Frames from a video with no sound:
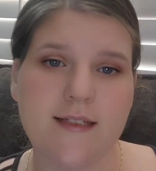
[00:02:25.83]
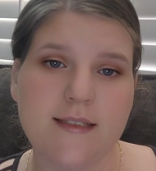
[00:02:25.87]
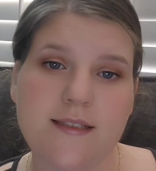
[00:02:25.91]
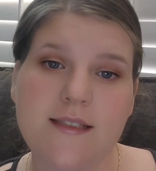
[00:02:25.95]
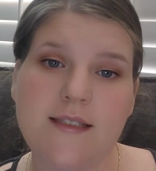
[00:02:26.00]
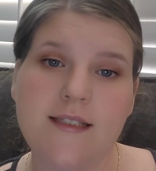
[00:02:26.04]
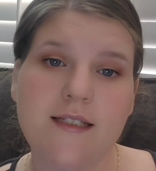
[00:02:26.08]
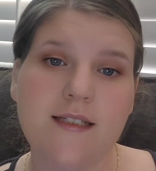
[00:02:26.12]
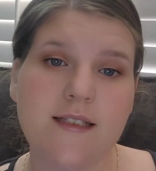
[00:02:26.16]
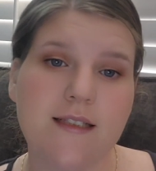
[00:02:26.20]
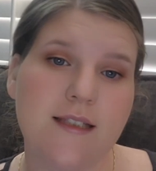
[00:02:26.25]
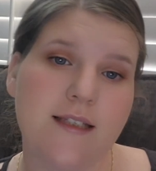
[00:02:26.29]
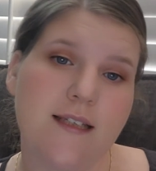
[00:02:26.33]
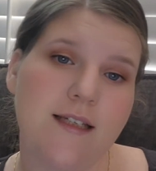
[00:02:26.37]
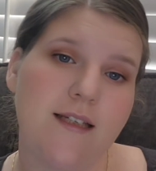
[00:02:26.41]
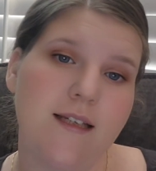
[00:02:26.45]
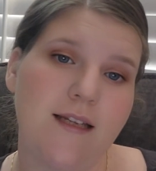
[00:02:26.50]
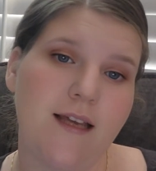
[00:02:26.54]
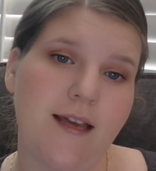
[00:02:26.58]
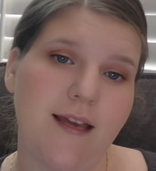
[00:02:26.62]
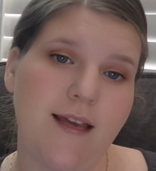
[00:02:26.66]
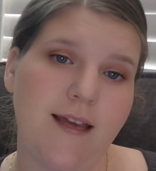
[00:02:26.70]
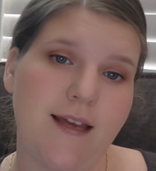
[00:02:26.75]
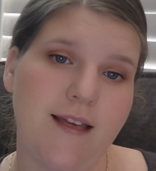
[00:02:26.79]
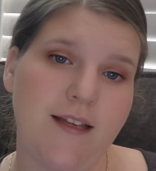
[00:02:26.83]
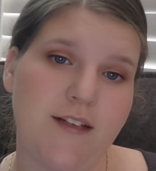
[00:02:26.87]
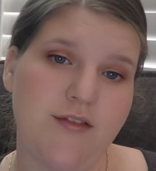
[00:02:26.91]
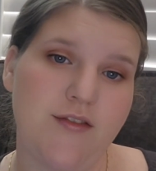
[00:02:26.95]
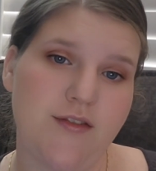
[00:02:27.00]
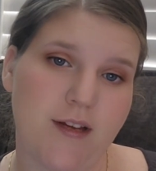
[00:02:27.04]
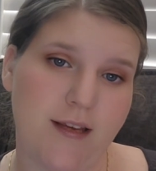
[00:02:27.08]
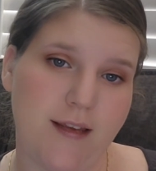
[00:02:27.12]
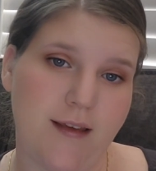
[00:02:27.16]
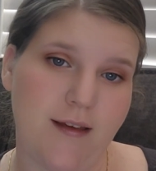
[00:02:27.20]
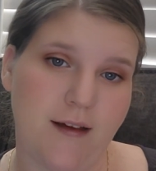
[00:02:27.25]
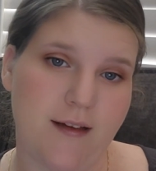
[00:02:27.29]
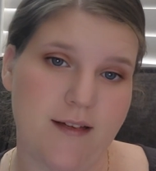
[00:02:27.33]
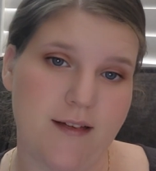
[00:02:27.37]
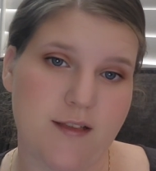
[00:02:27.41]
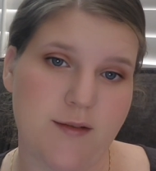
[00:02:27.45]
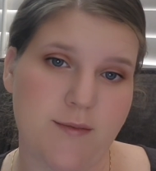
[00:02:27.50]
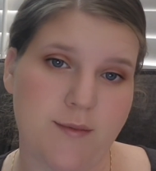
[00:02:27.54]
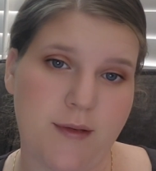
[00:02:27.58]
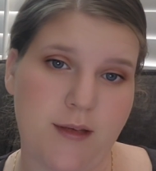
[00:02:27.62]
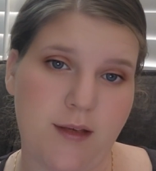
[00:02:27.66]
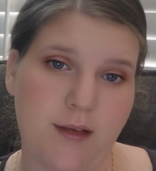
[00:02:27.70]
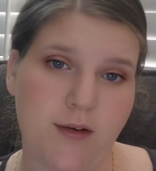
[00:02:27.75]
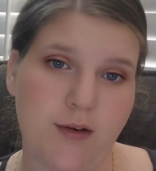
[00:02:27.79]
To clean a
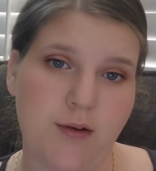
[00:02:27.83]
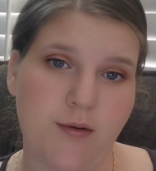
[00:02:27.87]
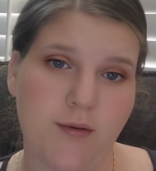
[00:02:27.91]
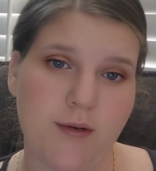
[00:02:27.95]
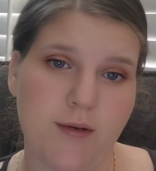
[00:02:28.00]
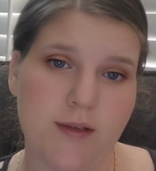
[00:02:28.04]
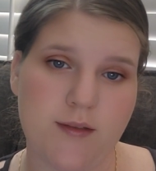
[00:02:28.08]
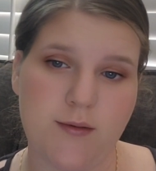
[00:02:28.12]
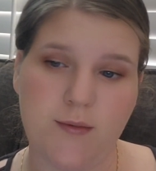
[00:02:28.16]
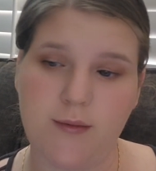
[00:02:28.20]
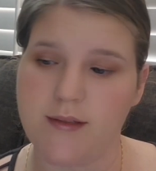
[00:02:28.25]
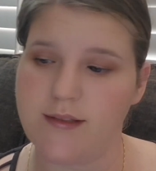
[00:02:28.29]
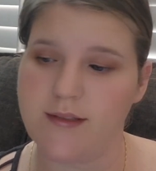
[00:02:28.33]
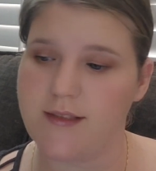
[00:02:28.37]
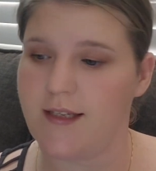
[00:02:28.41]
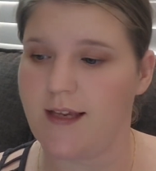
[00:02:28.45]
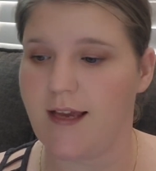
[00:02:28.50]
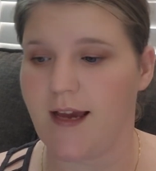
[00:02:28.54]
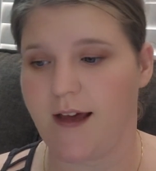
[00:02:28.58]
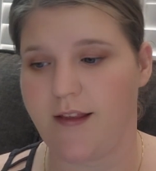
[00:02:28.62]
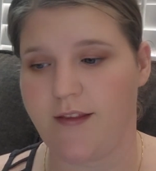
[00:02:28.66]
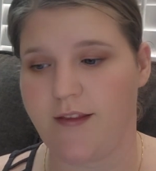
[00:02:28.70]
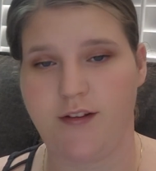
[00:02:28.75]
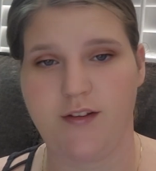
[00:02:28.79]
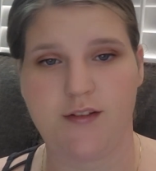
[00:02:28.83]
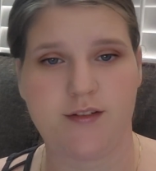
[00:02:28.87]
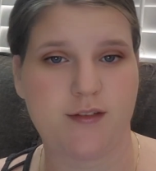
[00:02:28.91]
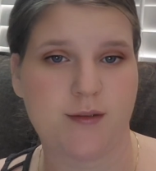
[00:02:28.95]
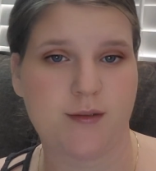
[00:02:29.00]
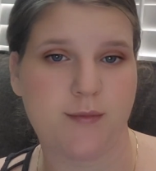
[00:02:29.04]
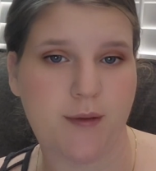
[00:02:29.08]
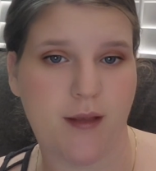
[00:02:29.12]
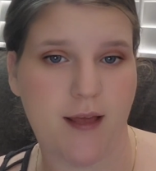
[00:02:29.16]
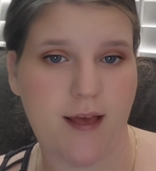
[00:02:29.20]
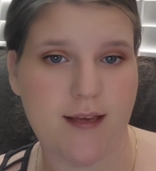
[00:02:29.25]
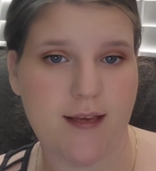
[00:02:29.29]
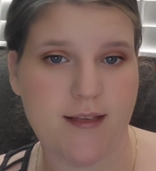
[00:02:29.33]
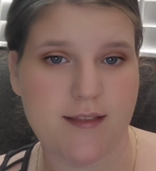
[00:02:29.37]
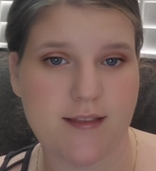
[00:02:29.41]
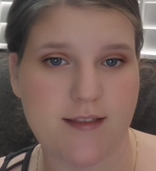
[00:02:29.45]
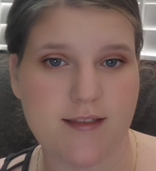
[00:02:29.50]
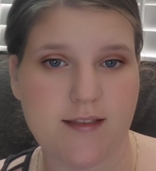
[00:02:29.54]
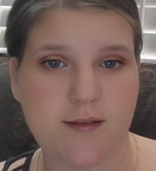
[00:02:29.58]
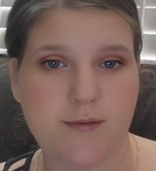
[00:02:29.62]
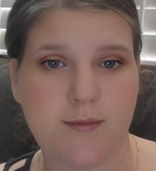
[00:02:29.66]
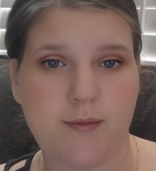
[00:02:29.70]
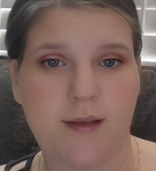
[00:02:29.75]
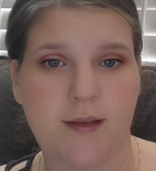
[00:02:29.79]
tracheostomy, you're going to want to gather your supplies. The
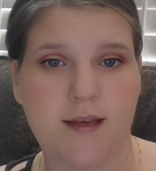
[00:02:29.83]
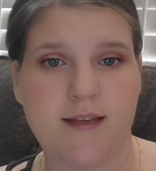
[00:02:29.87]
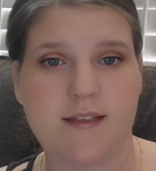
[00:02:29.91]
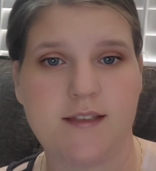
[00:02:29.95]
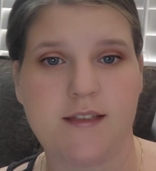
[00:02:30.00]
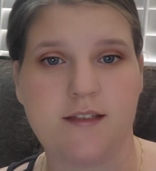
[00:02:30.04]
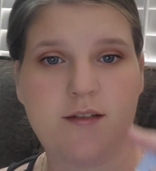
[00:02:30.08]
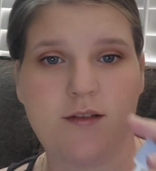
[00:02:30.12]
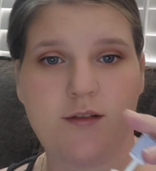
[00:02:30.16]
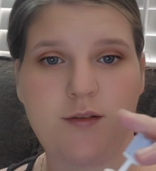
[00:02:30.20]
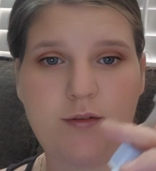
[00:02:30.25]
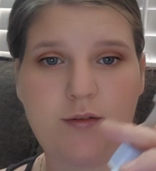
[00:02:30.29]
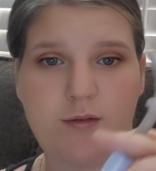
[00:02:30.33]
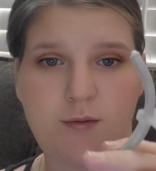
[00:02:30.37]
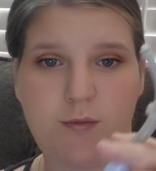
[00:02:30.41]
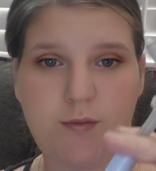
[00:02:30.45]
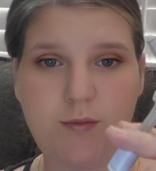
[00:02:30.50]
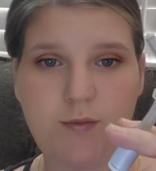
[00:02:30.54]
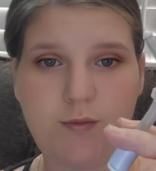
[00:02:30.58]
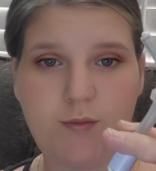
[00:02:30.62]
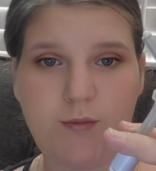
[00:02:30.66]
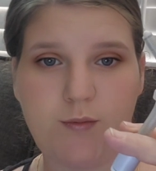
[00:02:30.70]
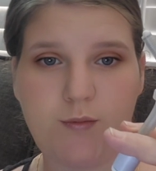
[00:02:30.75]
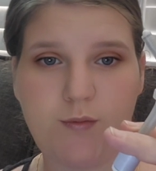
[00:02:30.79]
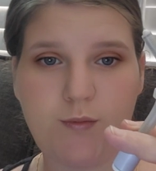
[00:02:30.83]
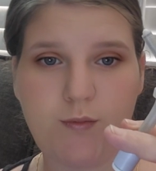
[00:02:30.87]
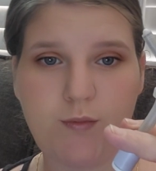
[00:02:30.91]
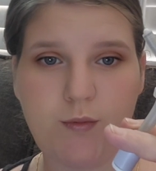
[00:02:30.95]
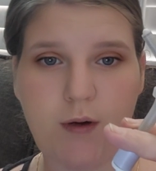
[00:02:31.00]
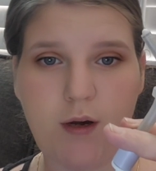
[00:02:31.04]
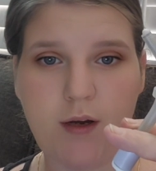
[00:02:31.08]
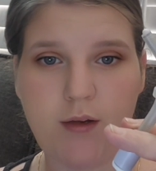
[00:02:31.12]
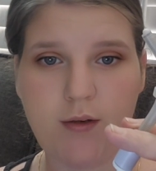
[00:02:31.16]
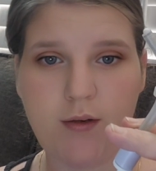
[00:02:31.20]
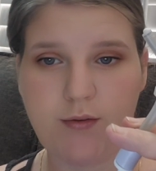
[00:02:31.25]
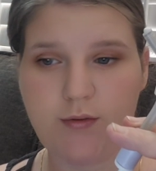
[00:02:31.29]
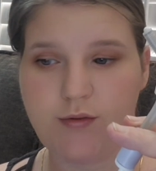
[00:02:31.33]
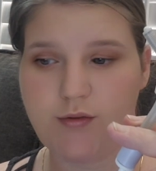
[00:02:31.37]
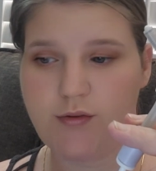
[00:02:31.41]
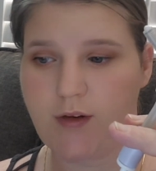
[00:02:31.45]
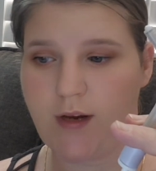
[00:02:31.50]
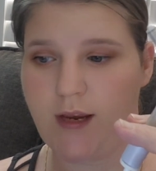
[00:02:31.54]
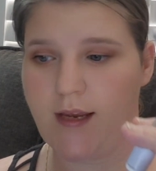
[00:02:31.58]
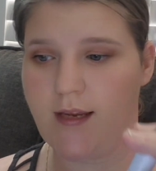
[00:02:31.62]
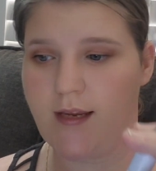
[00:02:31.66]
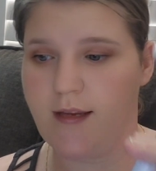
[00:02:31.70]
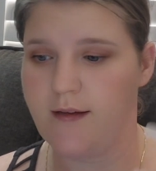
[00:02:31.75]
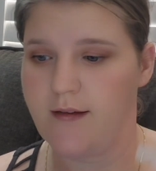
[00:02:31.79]
supplies include a new
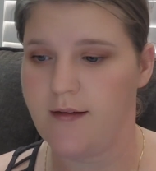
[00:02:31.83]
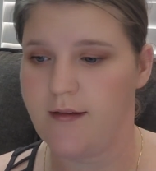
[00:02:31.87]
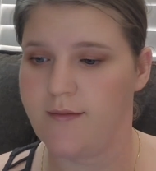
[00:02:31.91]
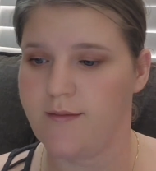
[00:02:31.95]
trach.